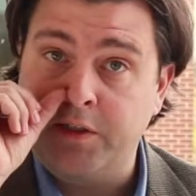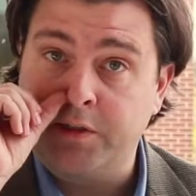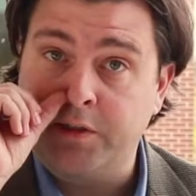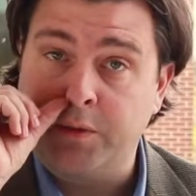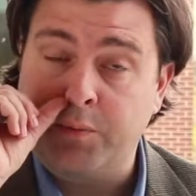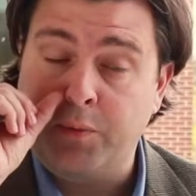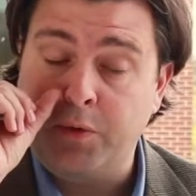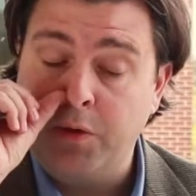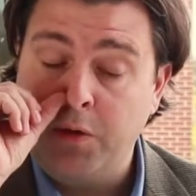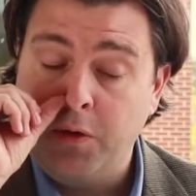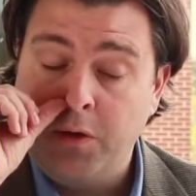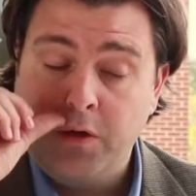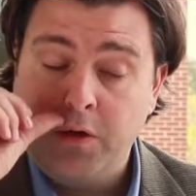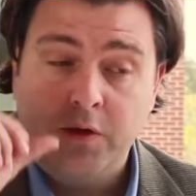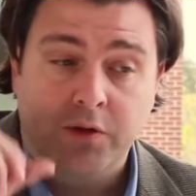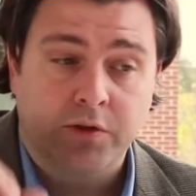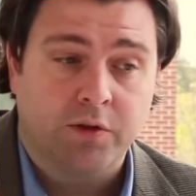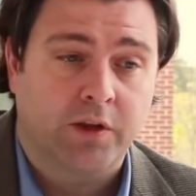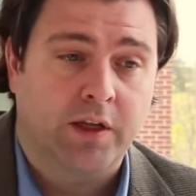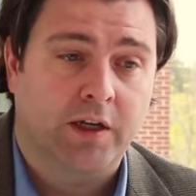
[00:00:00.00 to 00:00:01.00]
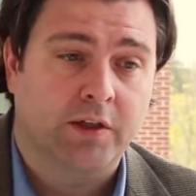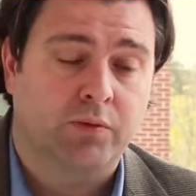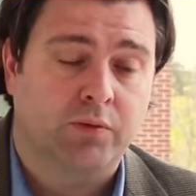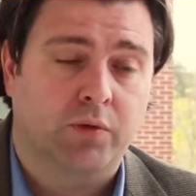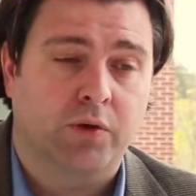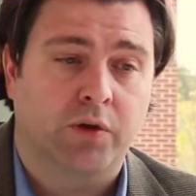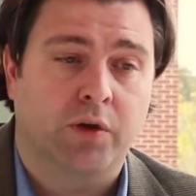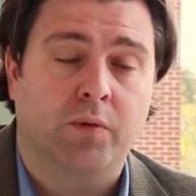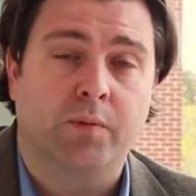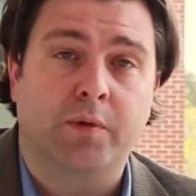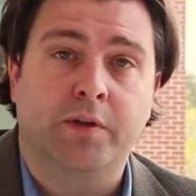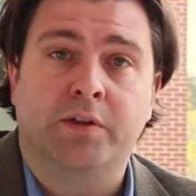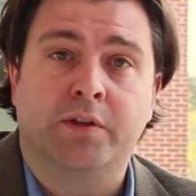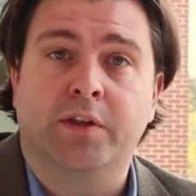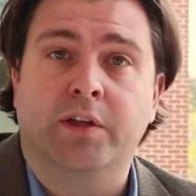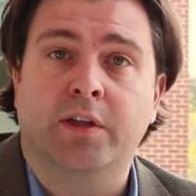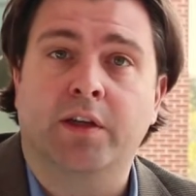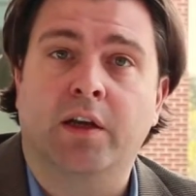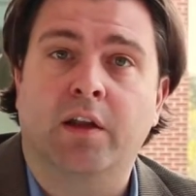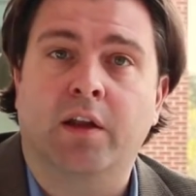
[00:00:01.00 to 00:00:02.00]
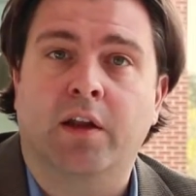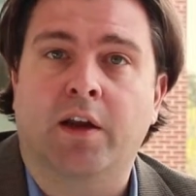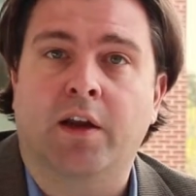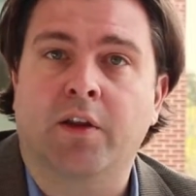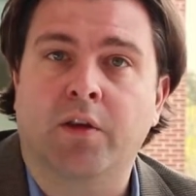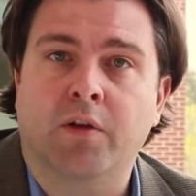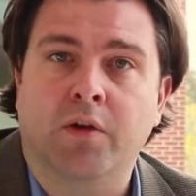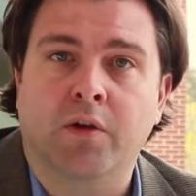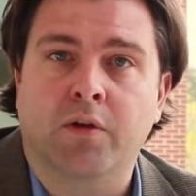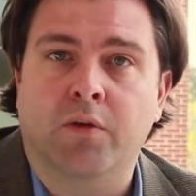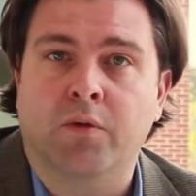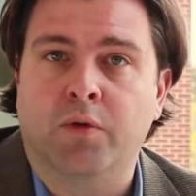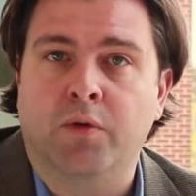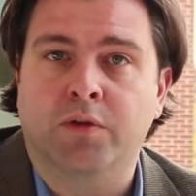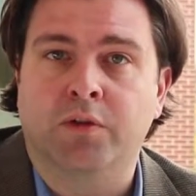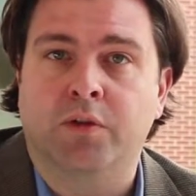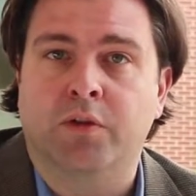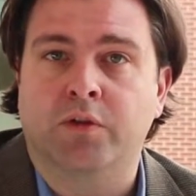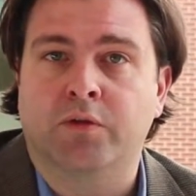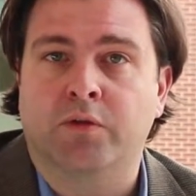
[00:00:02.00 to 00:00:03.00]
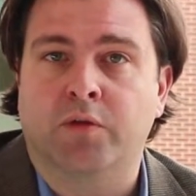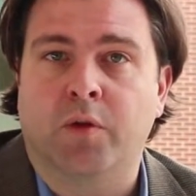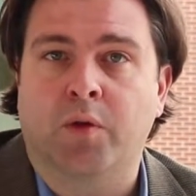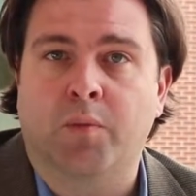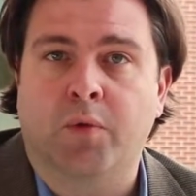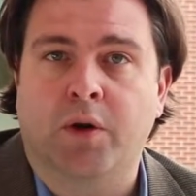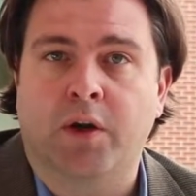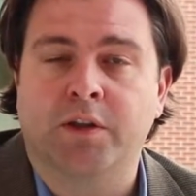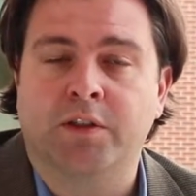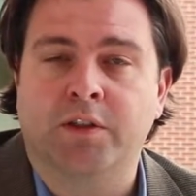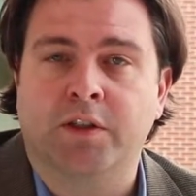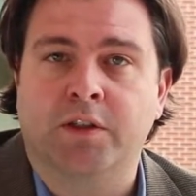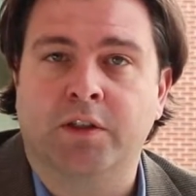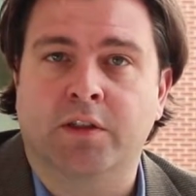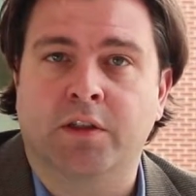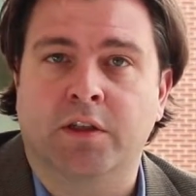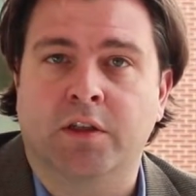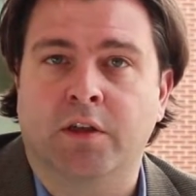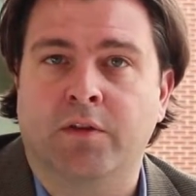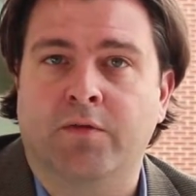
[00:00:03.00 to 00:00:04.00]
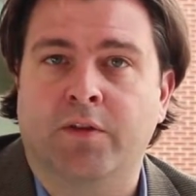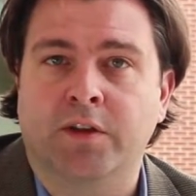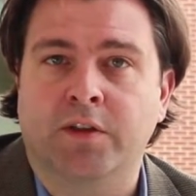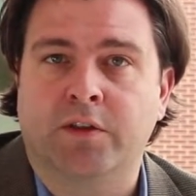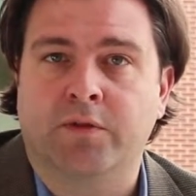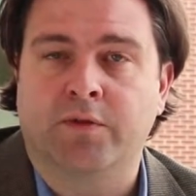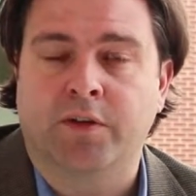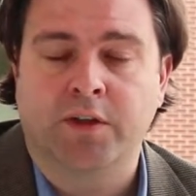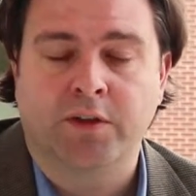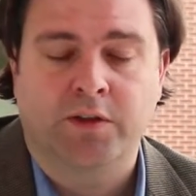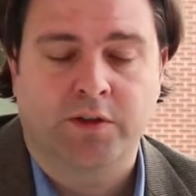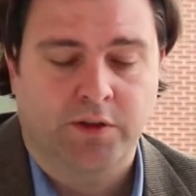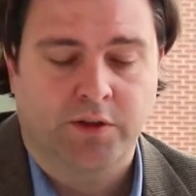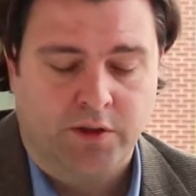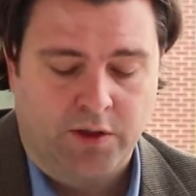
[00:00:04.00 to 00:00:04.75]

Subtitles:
Zipper. So that's where you'll be seeing a lot of the results from the project face-to-face.